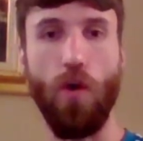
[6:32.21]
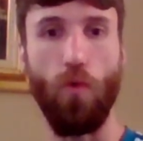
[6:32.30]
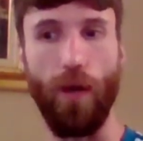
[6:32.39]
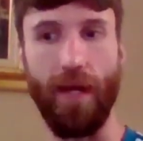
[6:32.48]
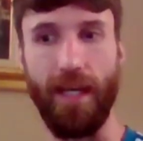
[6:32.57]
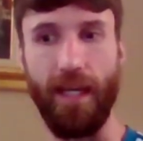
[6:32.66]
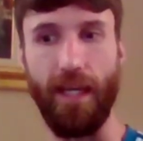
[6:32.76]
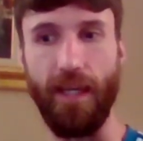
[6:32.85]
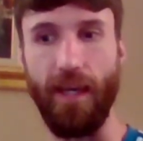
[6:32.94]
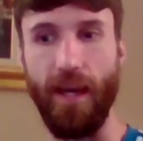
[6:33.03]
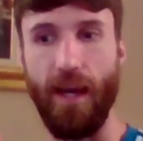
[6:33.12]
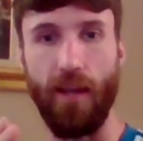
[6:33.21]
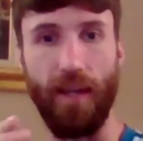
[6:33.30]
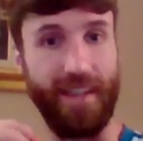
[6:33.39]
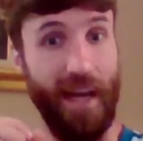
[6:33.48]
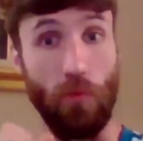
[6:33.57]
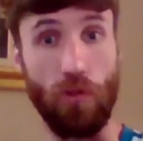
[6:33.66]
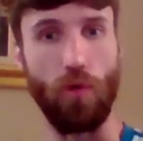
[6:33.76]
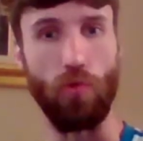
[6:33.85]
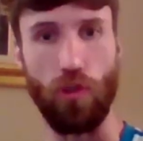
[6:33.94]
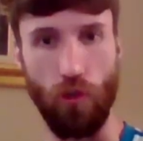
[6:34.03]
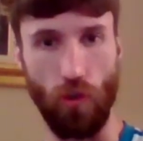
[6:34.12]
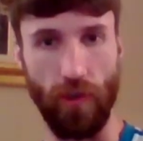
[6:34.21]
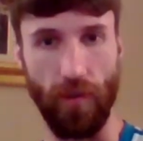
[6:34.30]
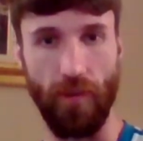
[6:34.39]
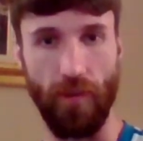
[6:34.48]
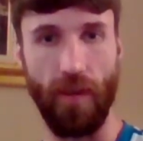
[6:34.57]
we, like that was so sudden.